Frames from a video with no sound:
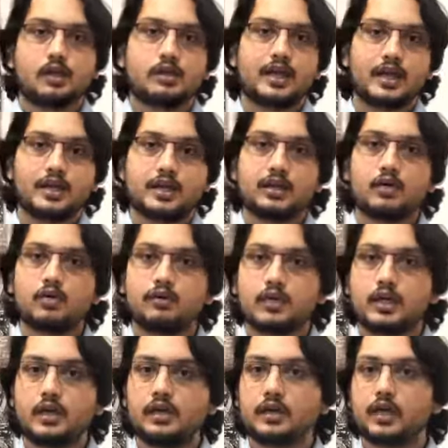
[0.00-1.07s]
That kid over
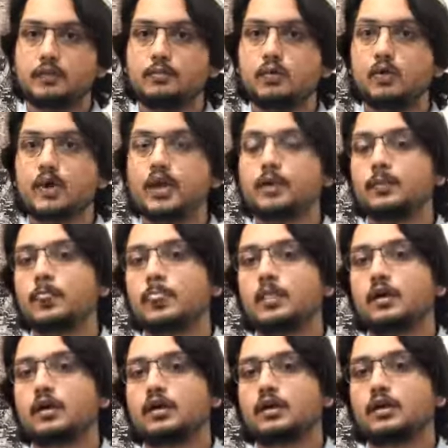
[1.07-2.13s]
there, that boy,
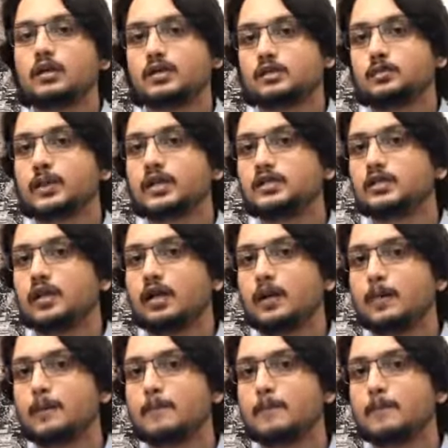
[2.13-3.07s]
he's my son.